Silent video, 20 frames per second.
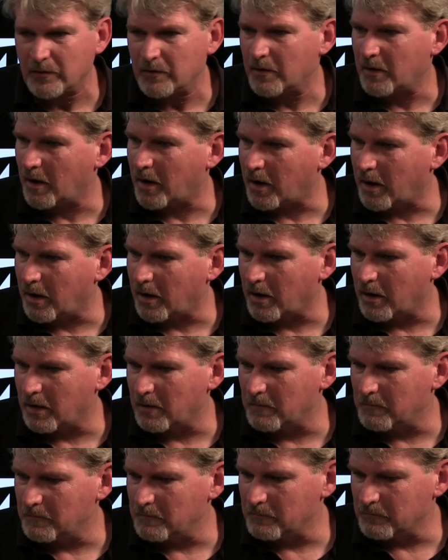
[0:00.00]

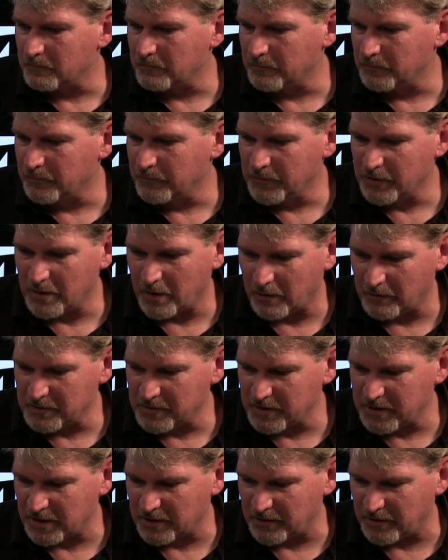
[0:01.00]
Um, you know, you
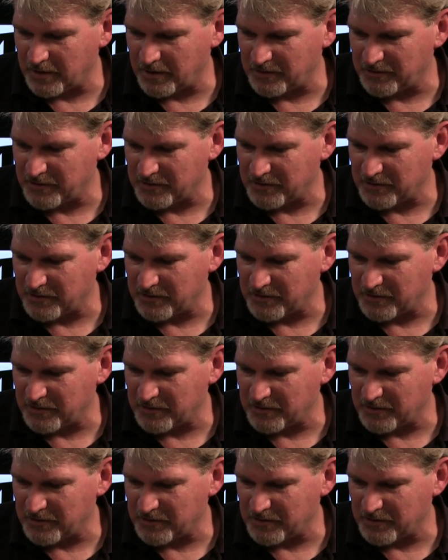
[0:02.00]
can get and